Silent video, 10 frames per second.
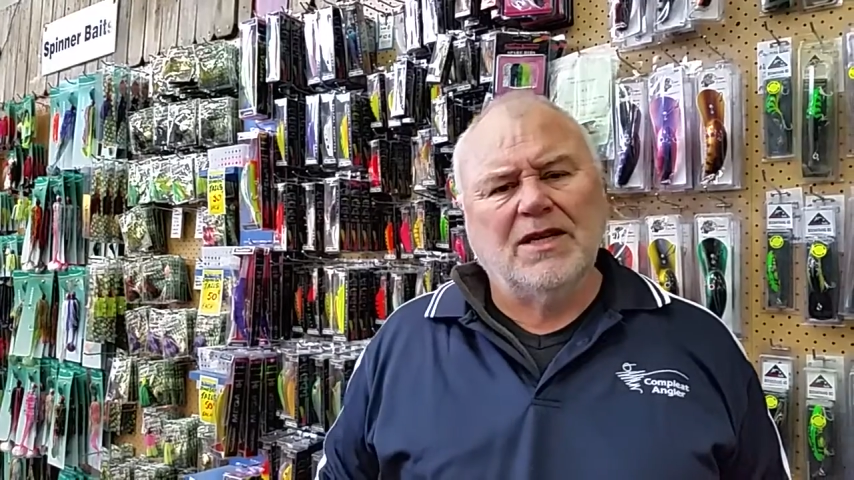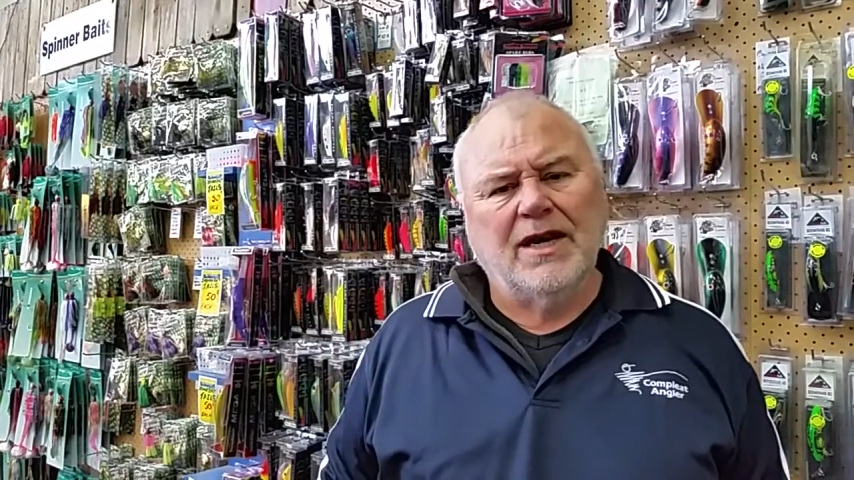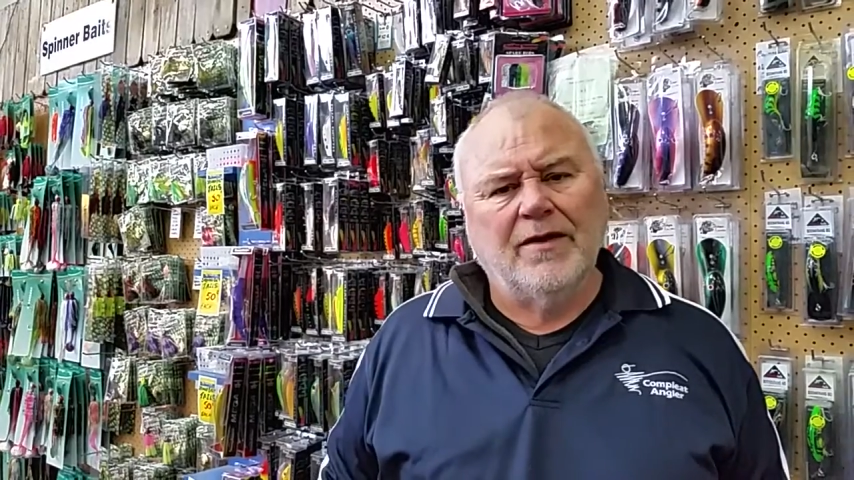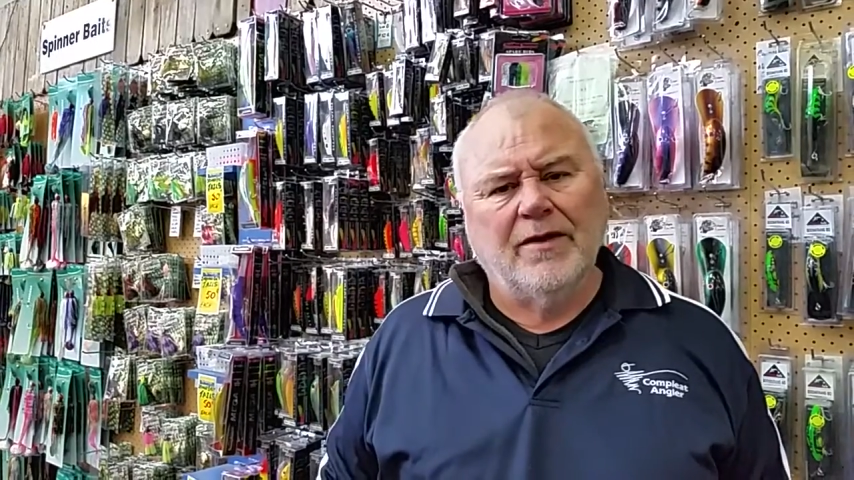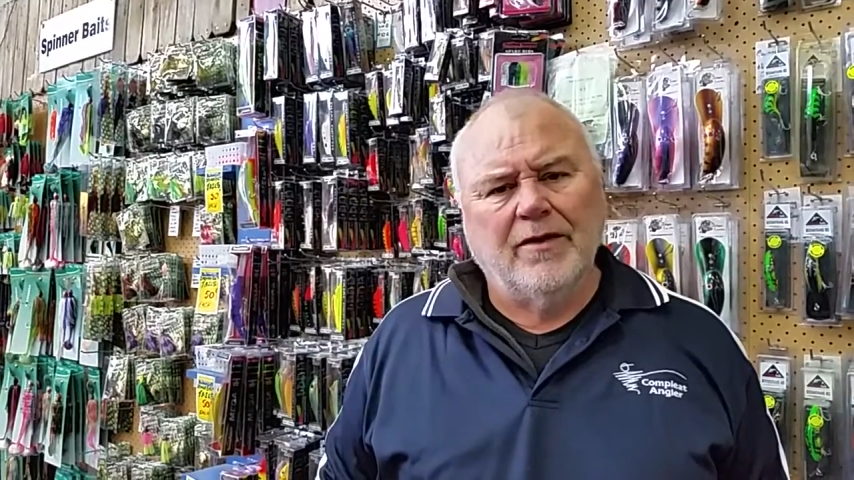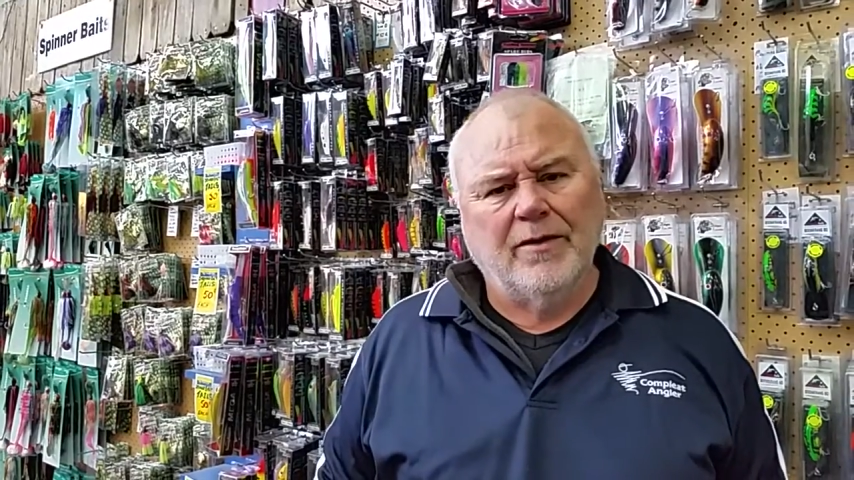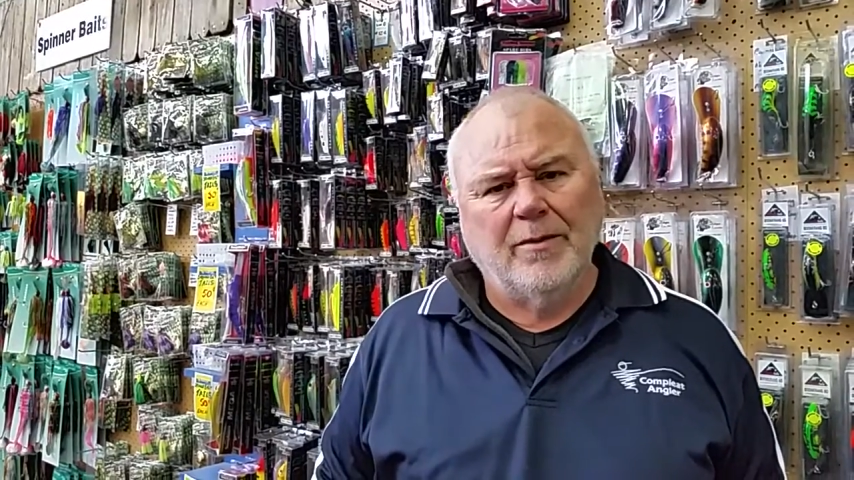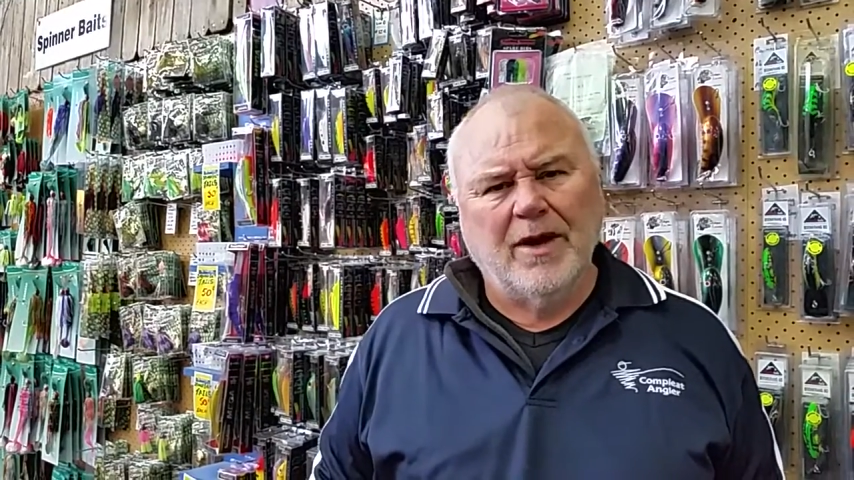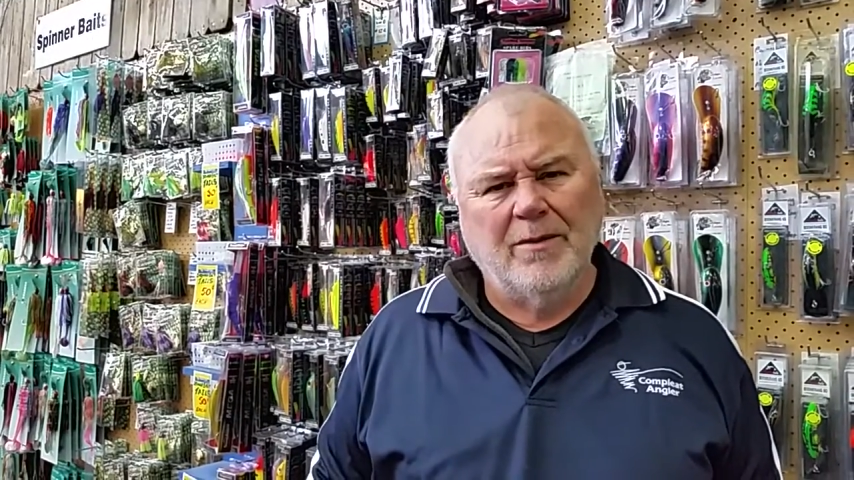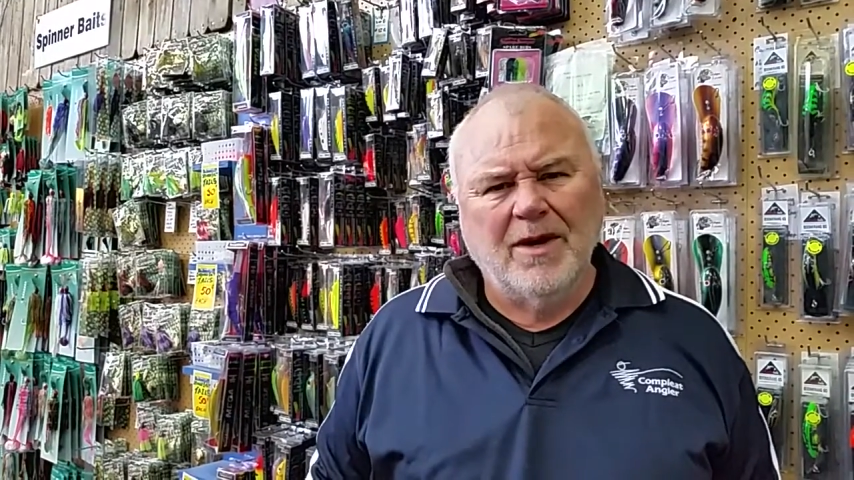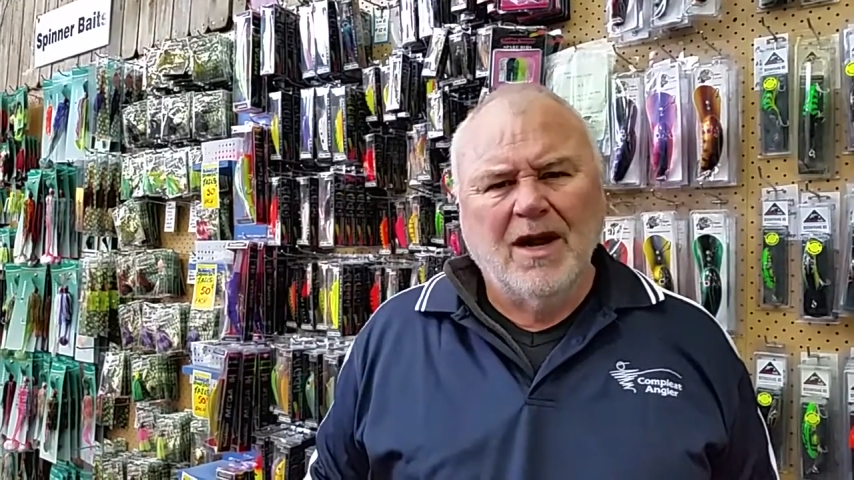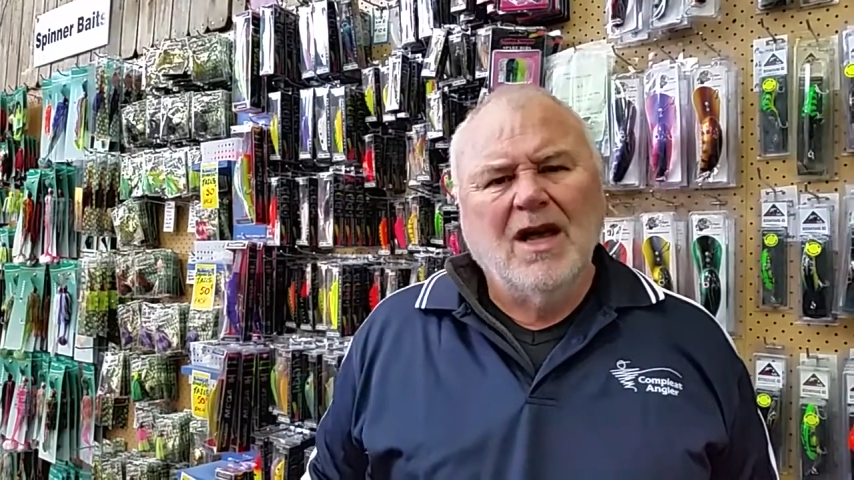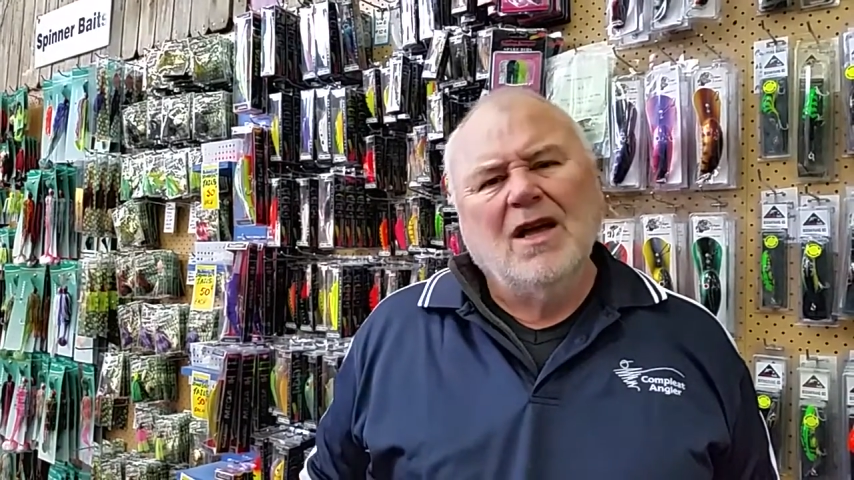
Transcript: down there at the moment.